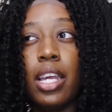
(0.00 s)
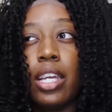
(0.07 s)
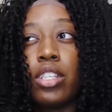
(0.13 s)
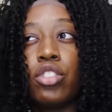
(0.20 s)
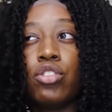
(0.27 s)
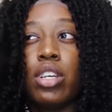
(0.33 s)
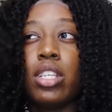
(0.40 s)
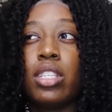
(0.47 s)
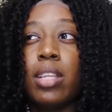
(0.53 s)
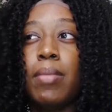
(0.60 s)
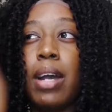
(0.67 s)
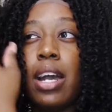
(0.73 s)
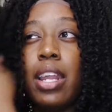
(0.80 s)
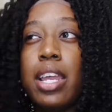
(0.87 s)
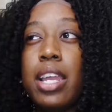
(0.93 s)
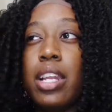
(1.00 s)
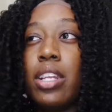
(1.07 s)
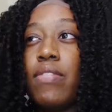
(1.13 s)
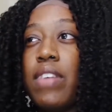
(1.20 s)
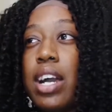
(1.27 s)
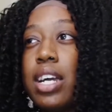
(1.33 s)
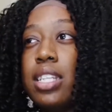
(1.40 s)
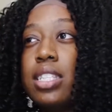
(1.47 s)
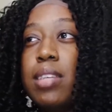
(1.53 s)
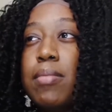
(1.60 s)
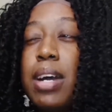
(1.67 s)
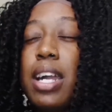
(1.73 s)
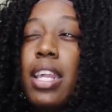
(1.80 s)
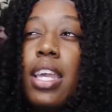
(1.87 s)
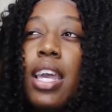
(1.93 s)
like stressed about it and find
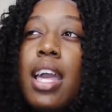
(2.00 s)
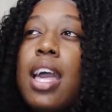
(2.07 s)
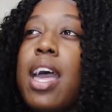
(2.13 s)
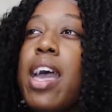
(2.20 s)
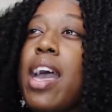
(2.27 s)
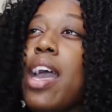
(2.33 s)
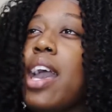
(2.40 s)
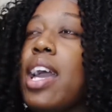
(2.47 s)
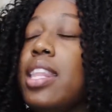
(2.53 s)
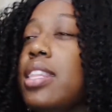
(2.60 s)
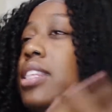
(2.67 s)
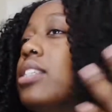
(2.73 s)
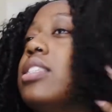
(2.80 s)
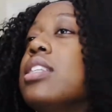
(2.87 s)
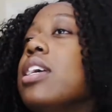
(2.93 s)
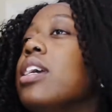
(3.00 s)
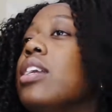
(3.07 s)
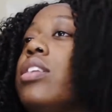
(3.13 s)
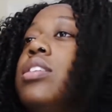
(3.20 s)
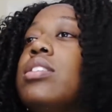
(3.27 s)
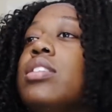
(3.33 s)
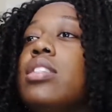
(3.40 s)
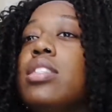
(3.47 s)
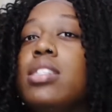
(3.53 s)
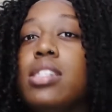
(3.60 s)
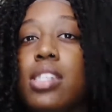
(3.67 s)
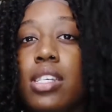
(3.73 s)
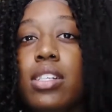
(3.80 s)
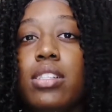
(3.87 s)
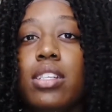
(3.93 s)
somebody and this thing
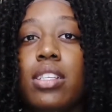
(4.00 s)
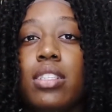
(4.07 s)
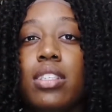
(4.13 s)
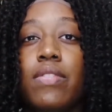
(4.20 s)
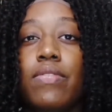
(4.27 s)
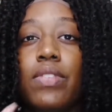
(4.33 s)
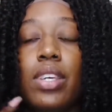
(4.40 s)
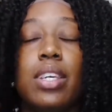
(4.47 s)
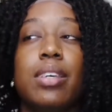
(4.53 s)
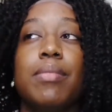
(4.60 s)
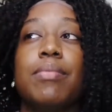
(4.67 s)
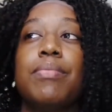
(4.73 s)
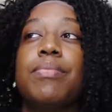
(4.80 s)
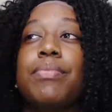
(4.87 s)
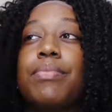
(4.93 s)
still doesn't fit.